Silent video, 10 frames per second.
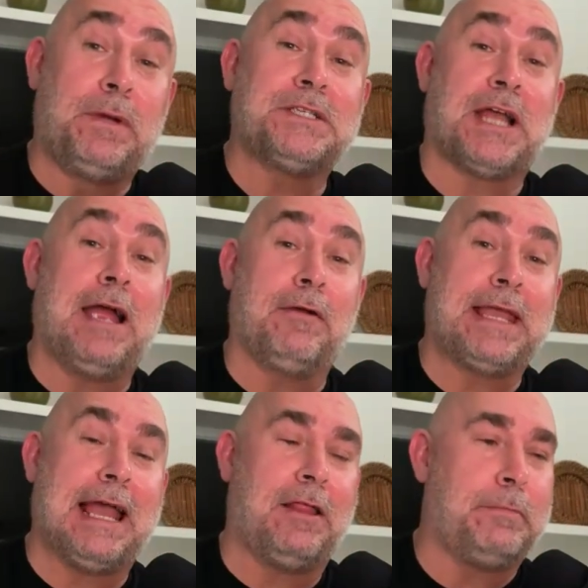much higher
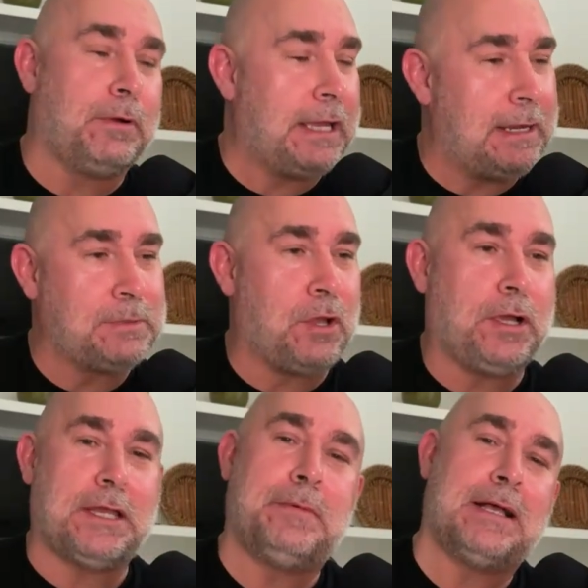caliber, and I'm
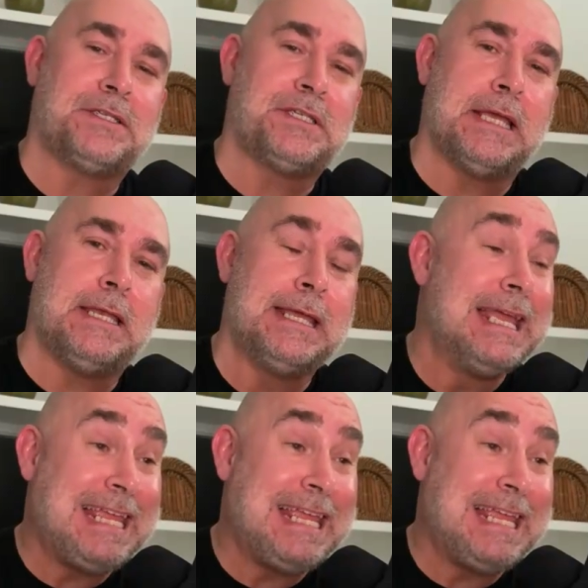talking about Sid.